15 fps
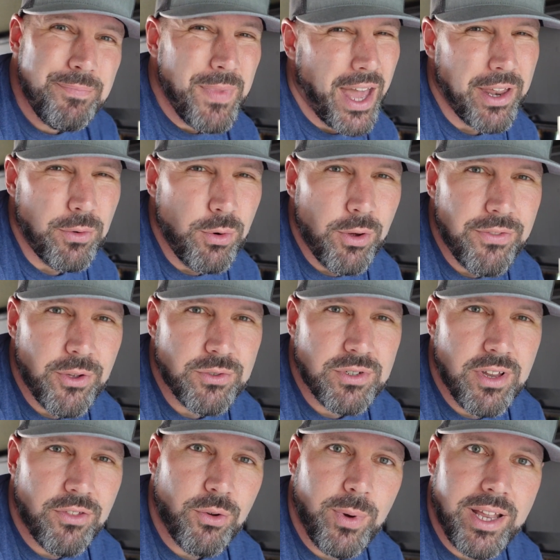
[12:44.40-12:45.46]
I don't know if there's
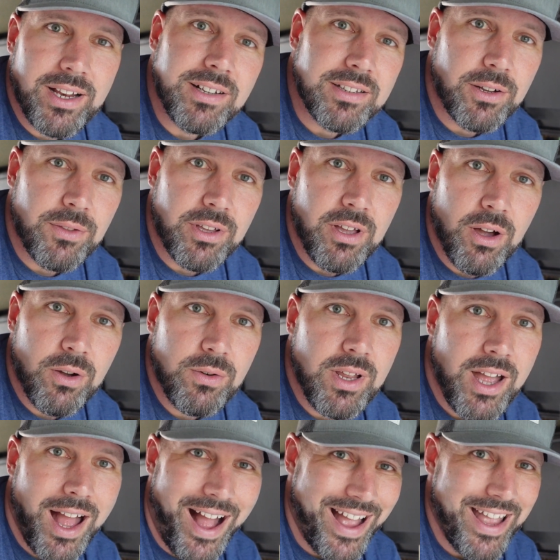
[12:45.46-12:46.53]
another way to clear the code.
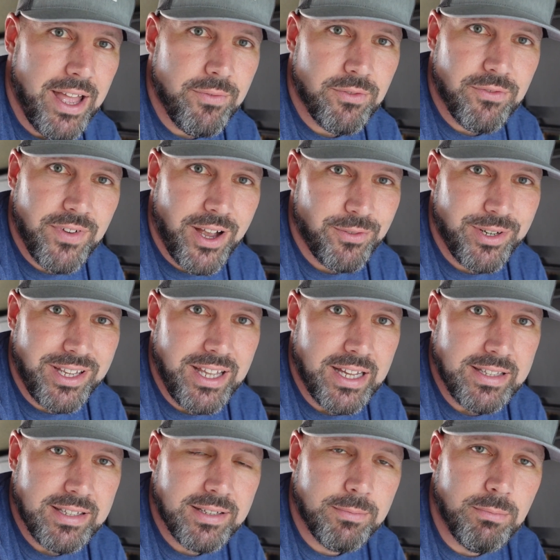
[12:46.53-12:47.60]
I haven't found it
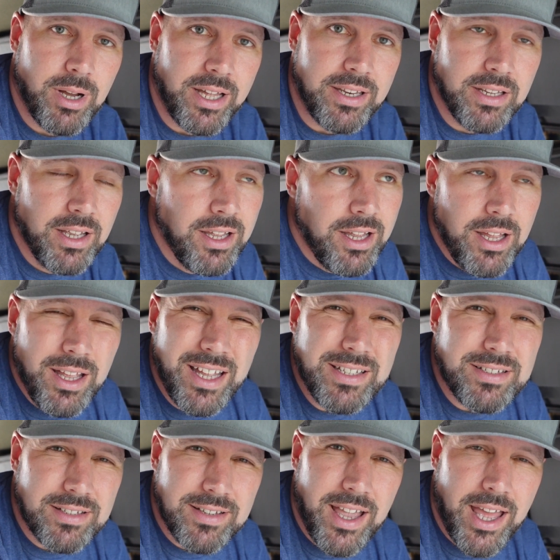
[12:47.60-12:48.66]
yet, but
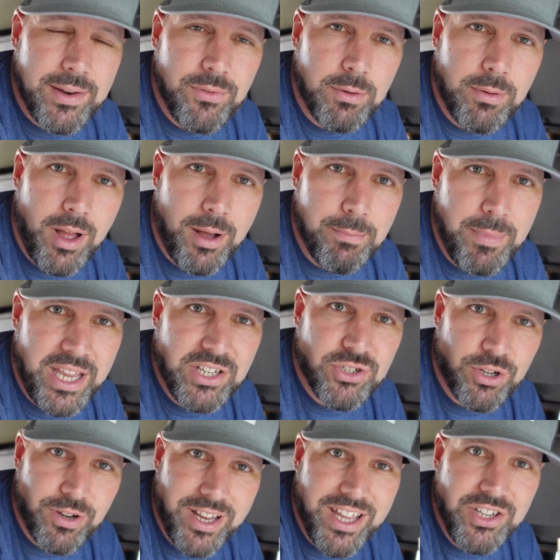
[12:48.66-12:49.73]
it's just kind of a
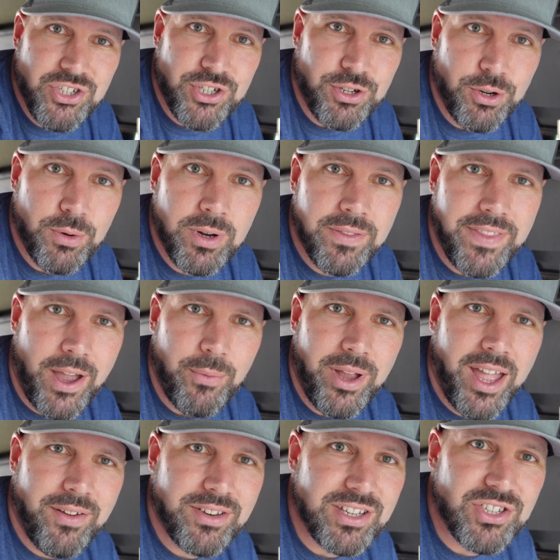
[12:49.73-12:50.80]
major issue that we
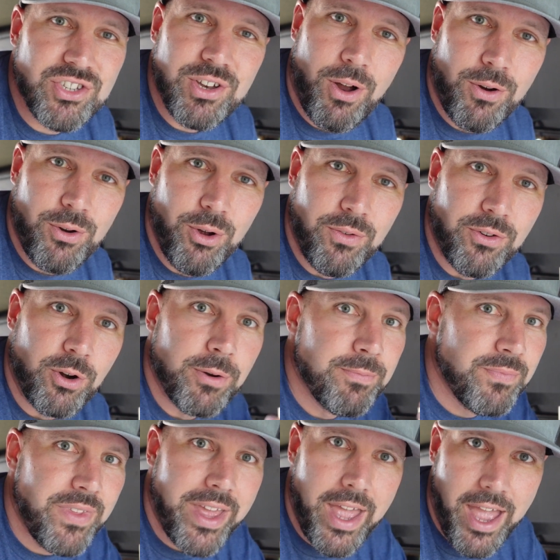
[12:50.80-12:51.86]
had to start over
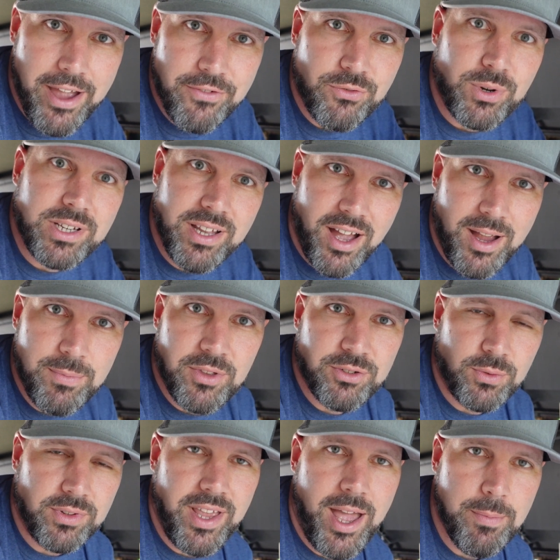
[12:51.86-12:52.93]
every time this
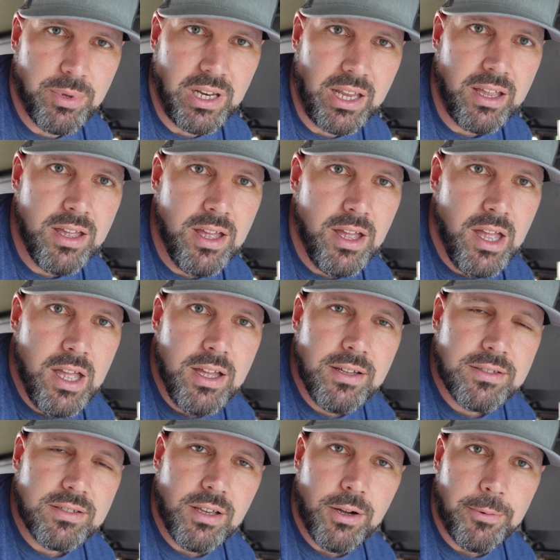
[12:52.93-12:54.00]
was happening.
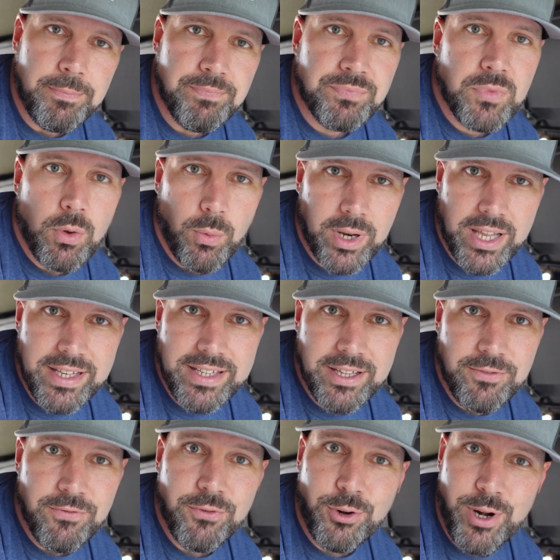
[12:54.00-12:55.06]
So what I
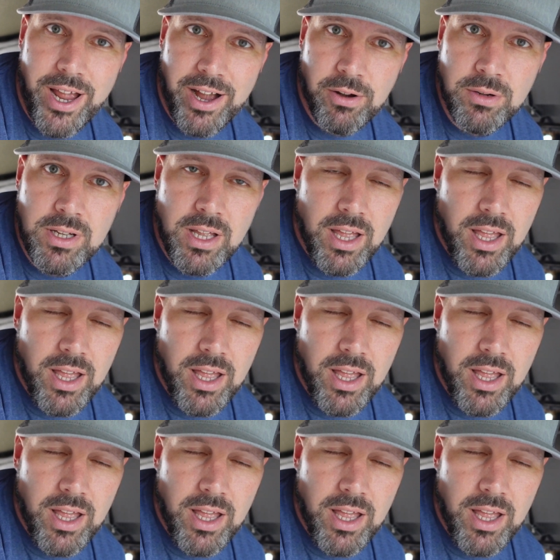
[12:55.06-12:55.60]
did for now,